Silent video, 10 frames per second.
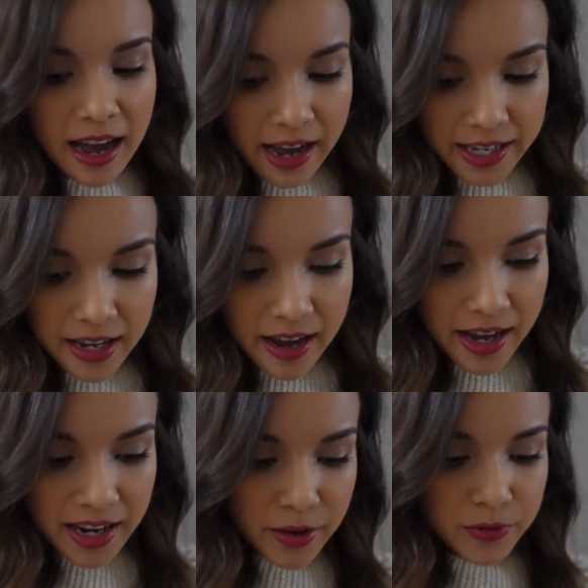I
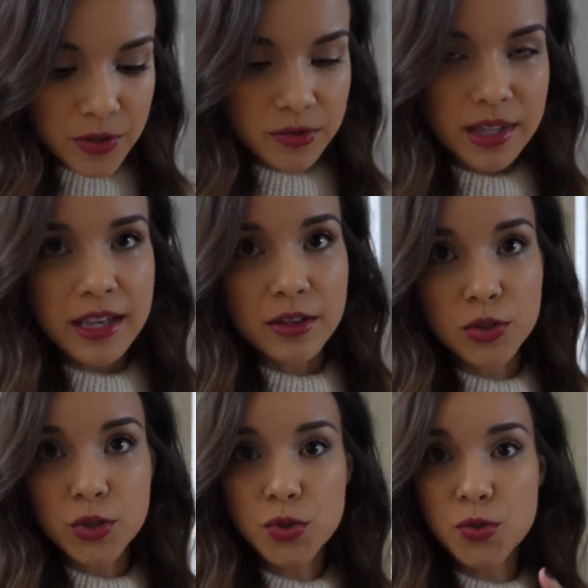got a few
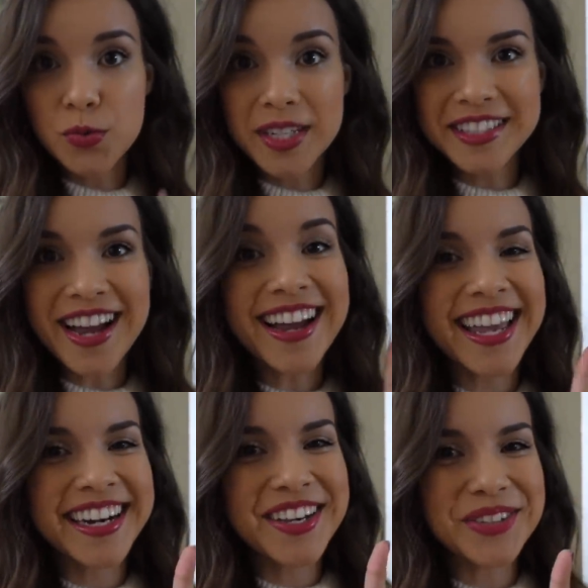things to restock
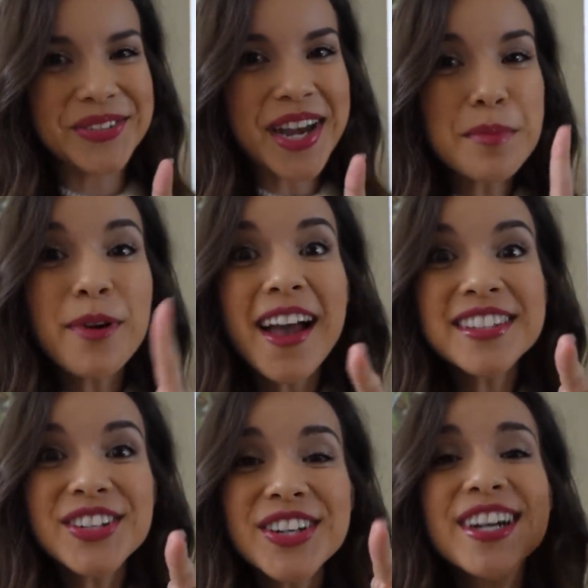and I also got a
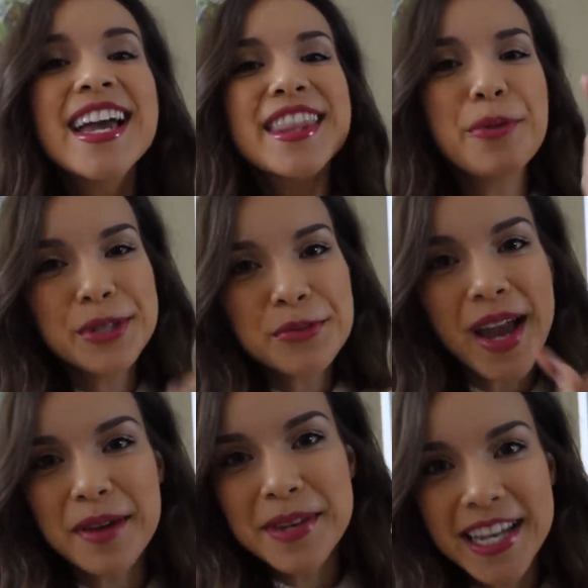bronzer that was a
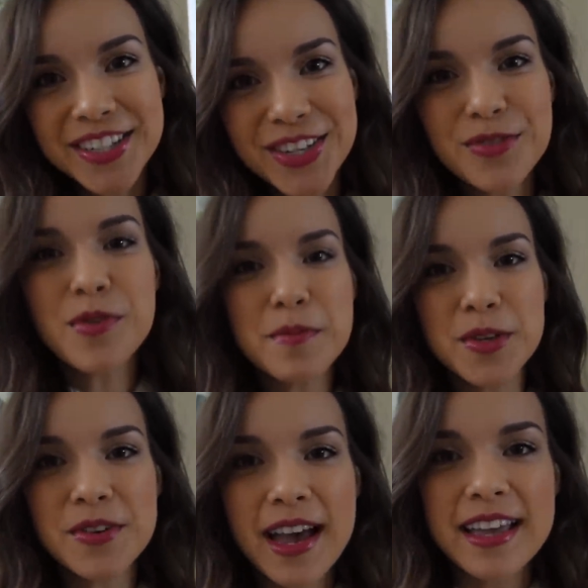recommendation from
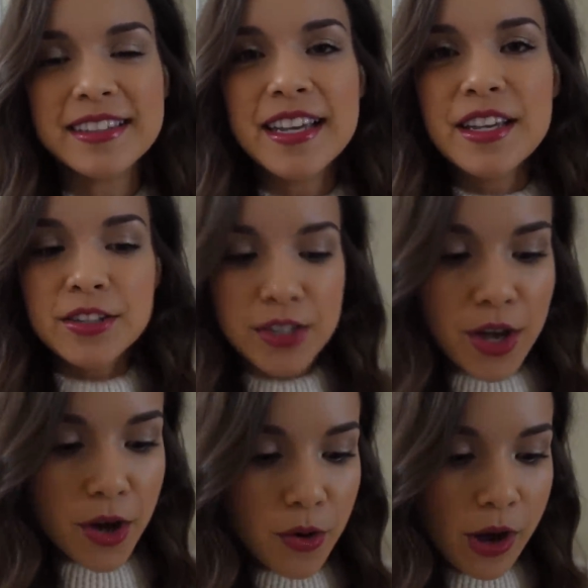you guys.
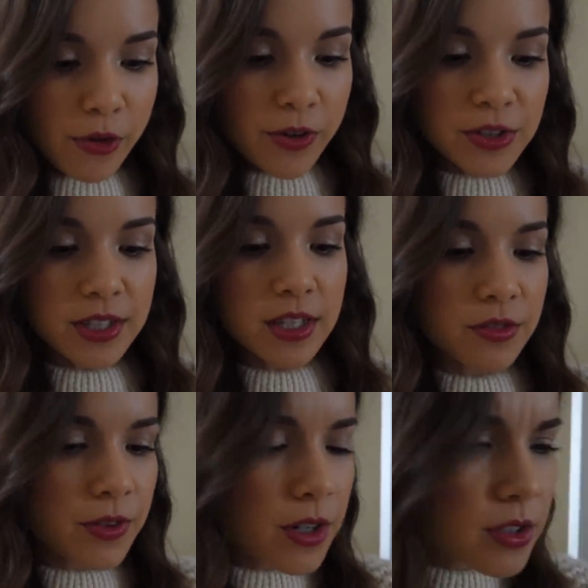So first things
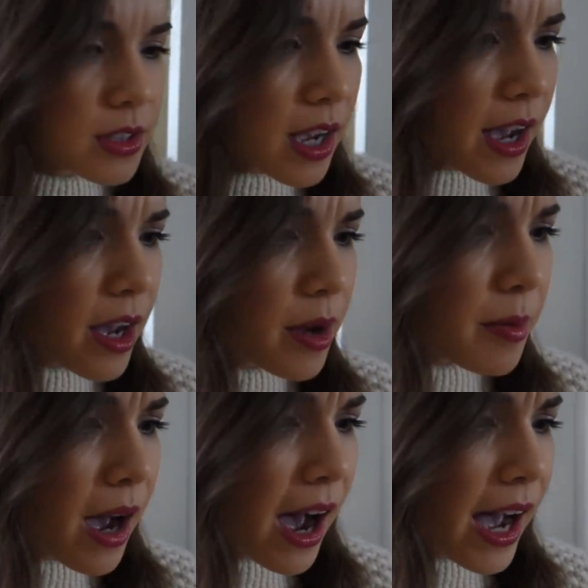first,
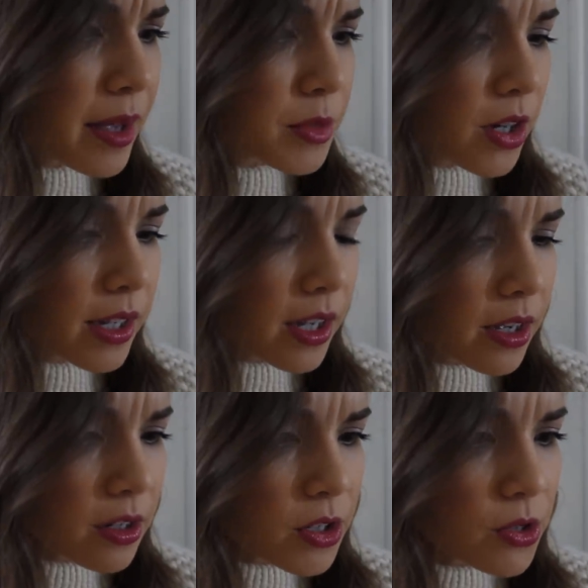um, I am trying out
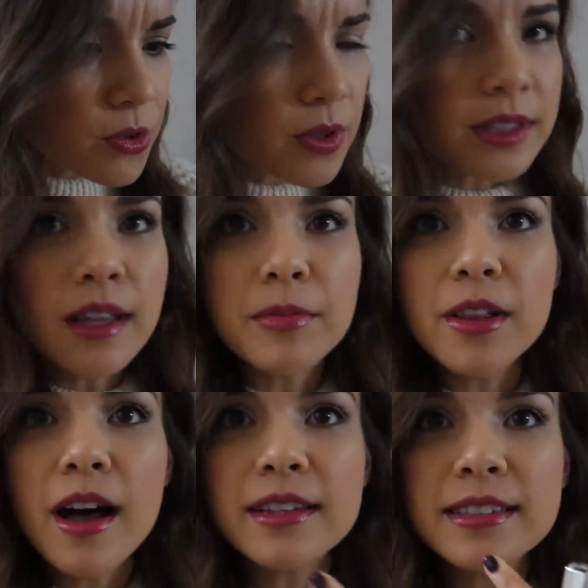a new lip
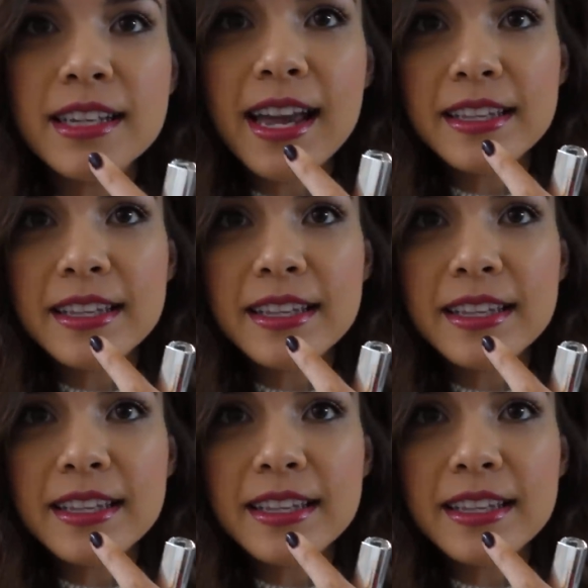gloss today.